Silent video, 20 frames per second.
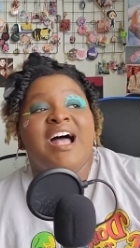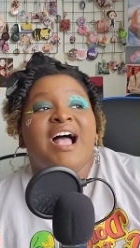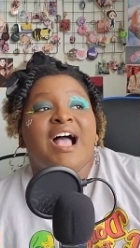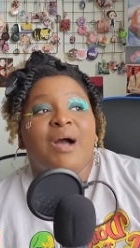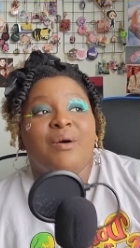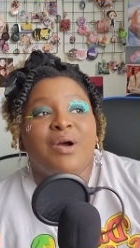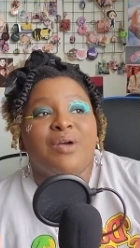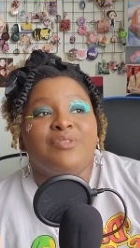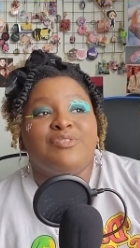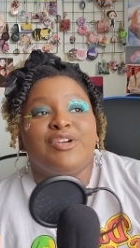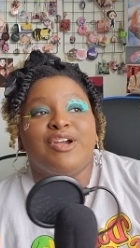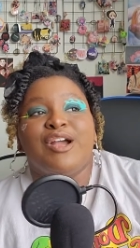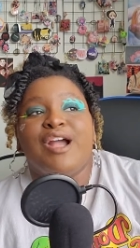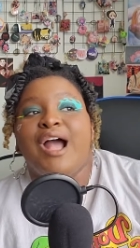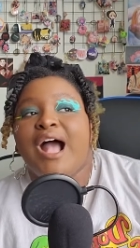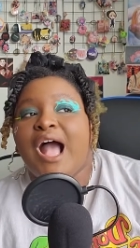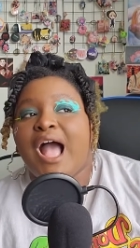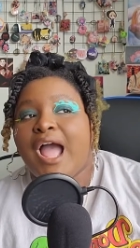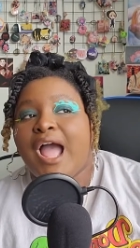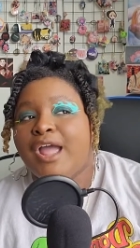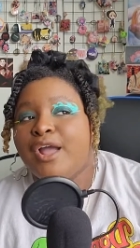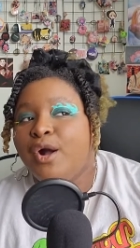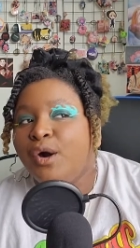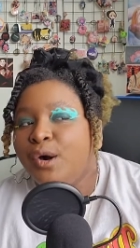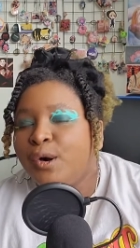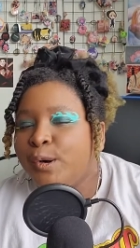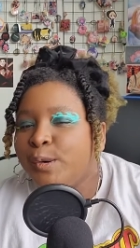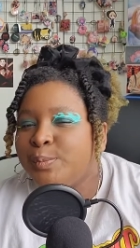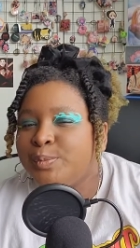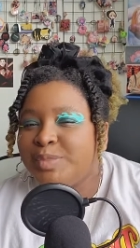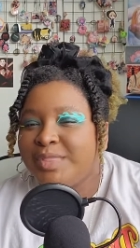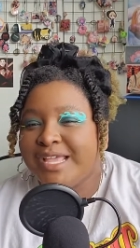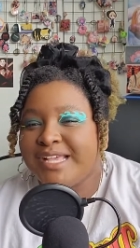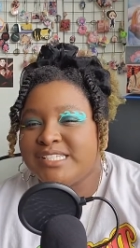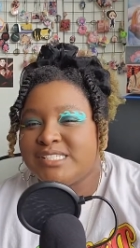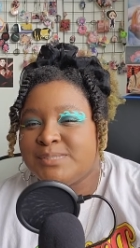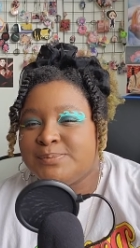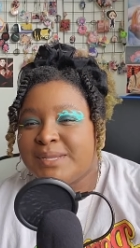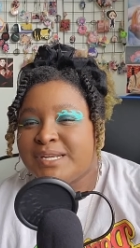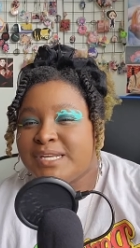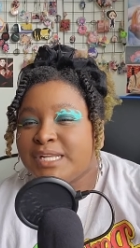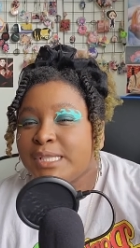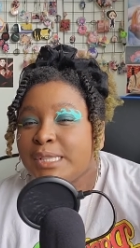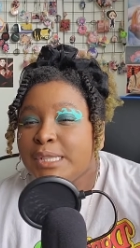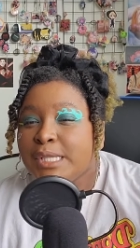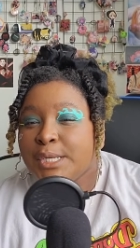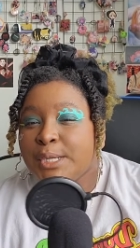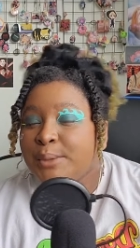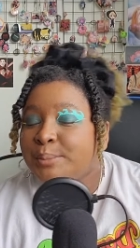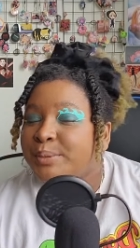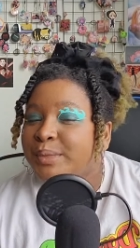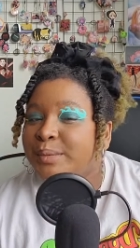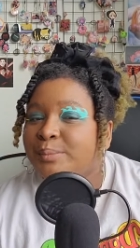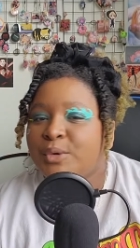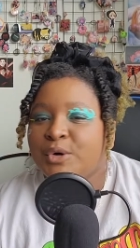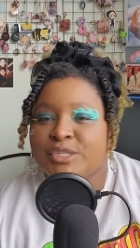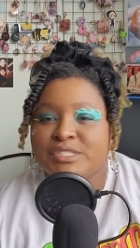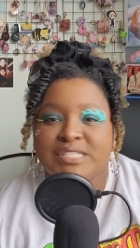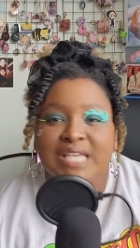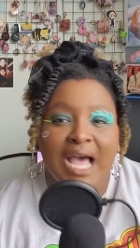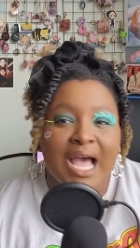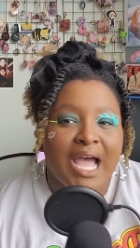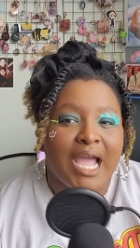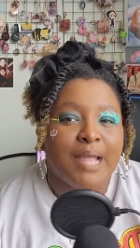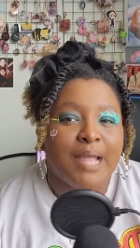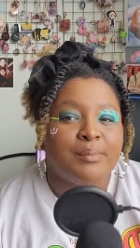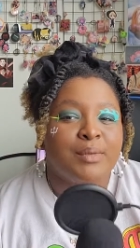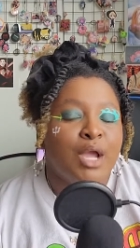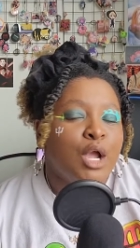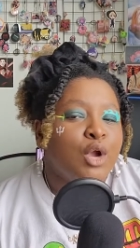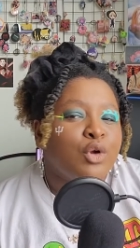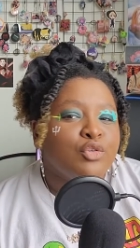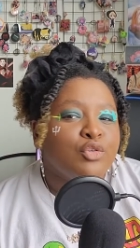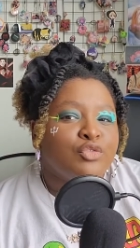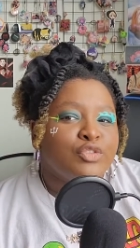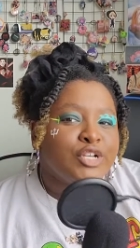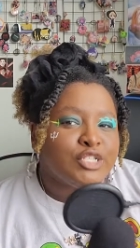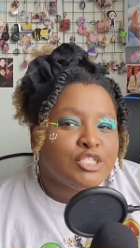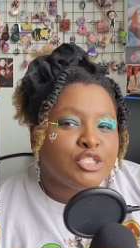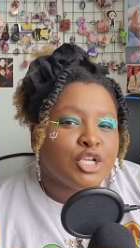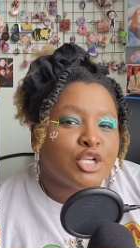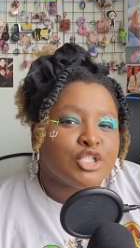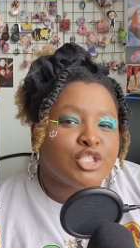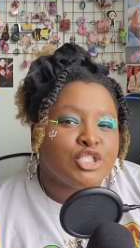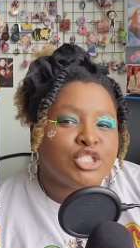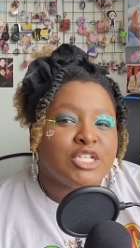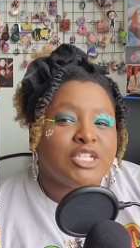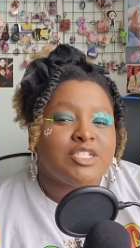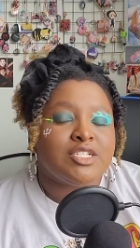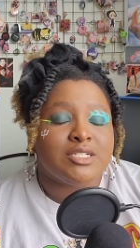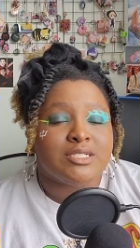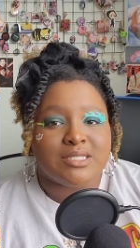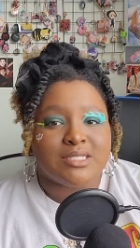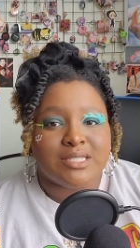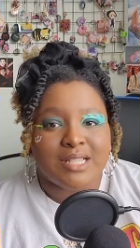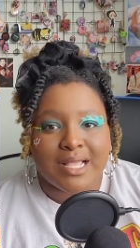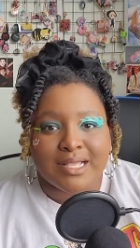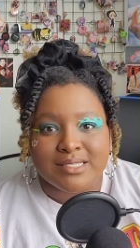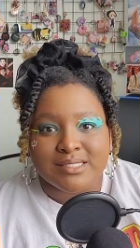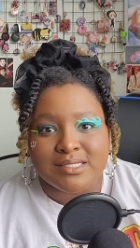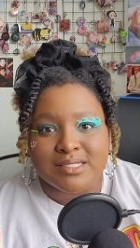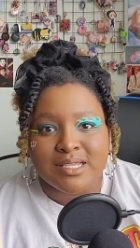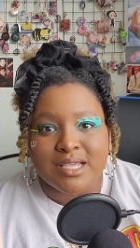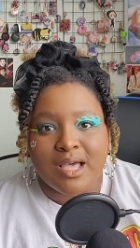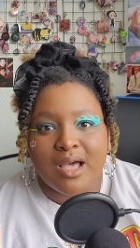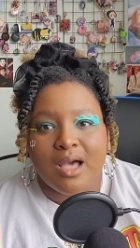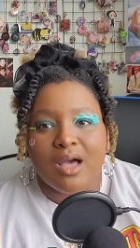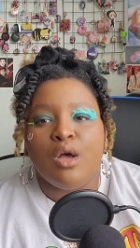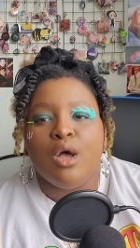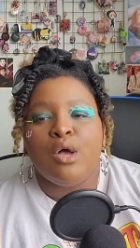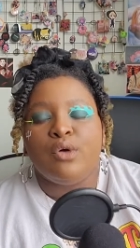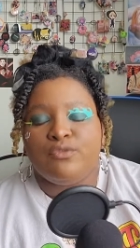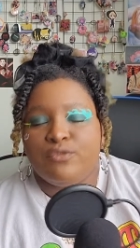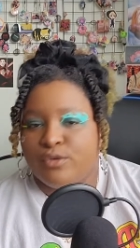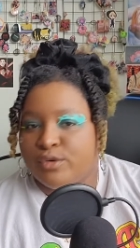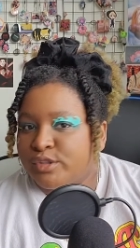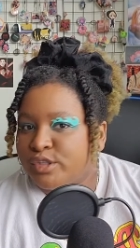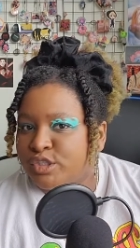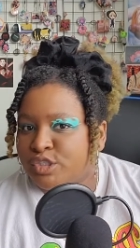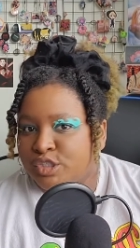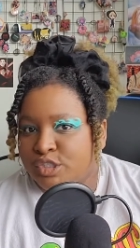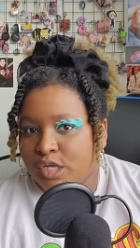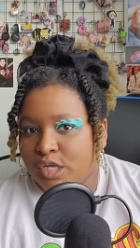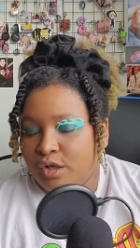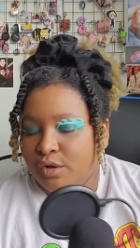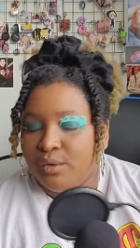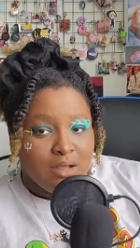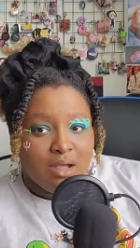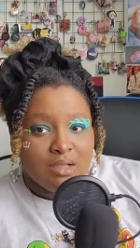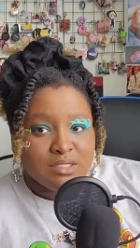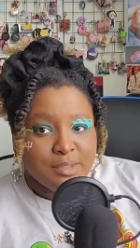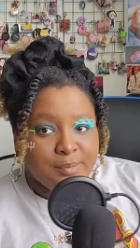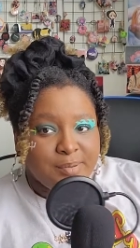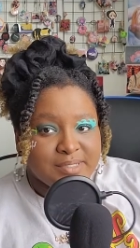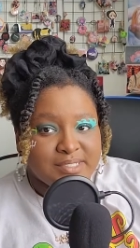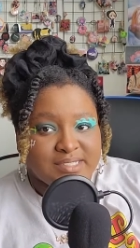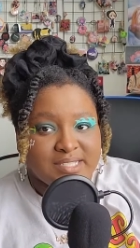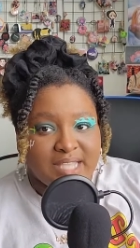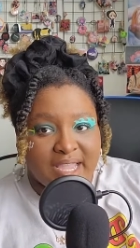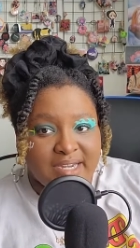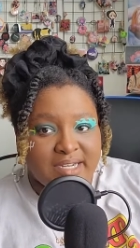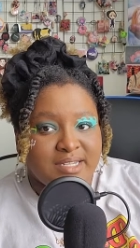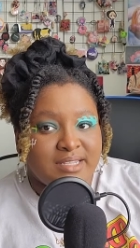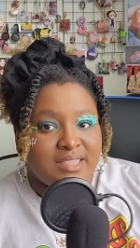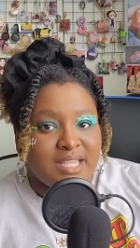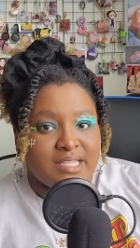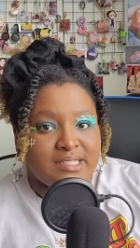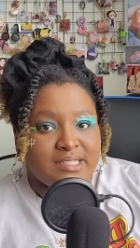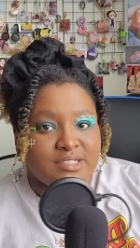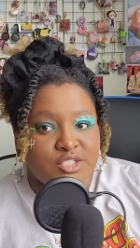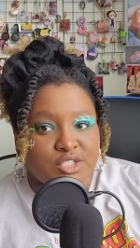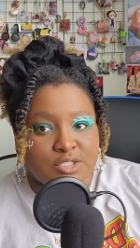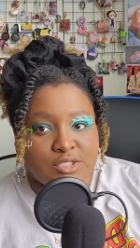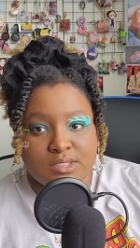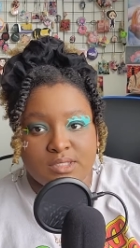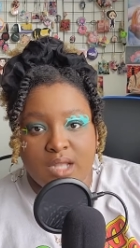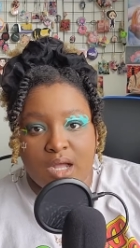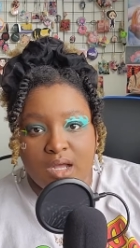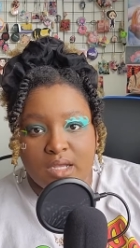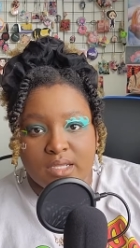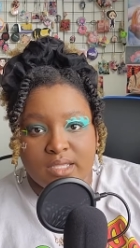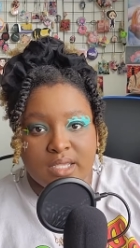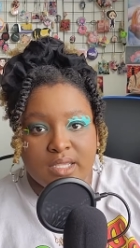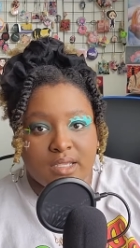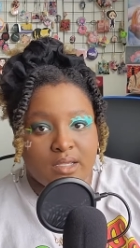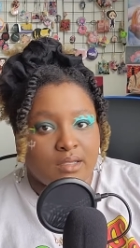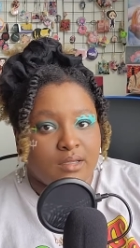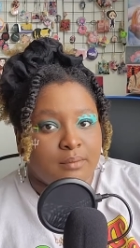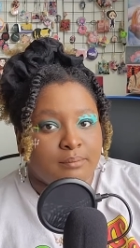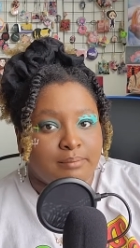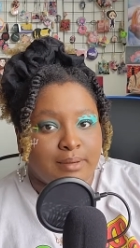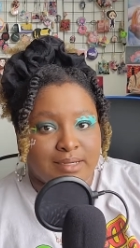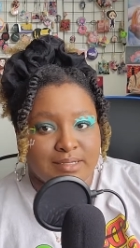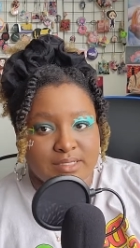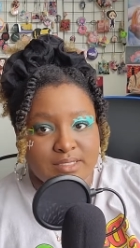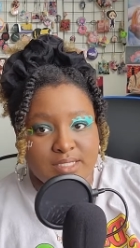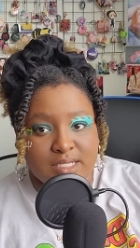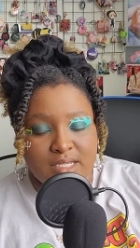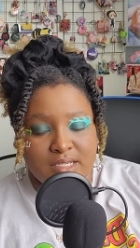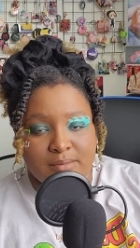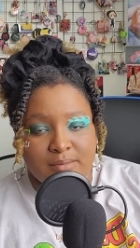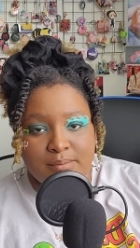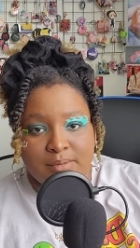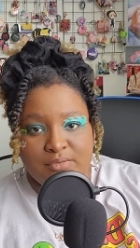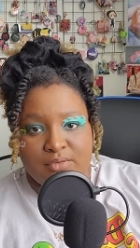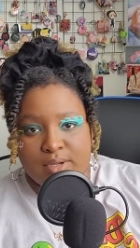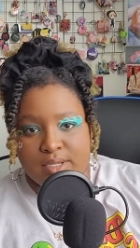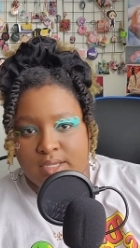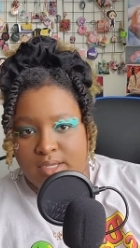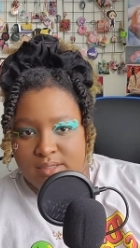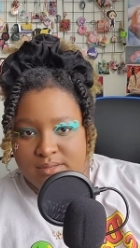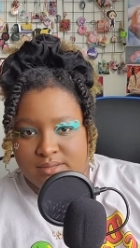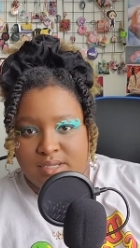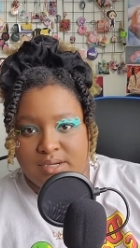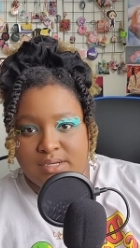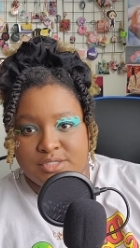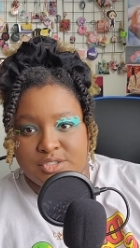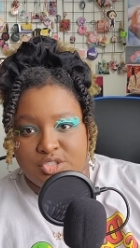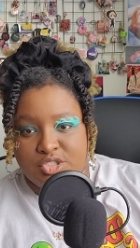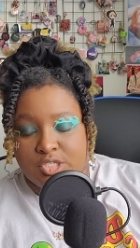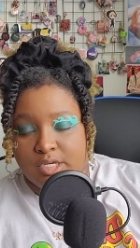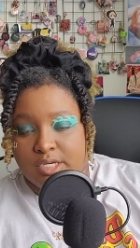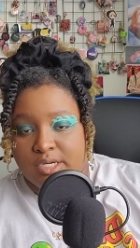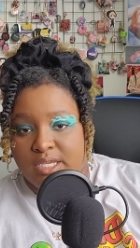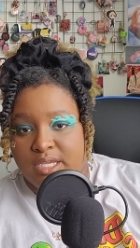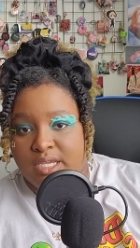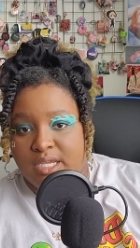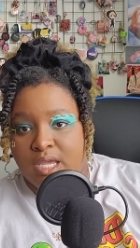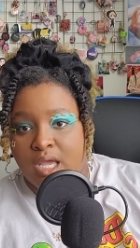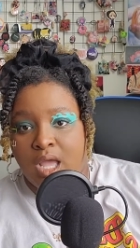However, I hope they spend a little bit more time researching dyslexia for the show. Also, Poseidon, like, just stalking Percy before he goes on his journey.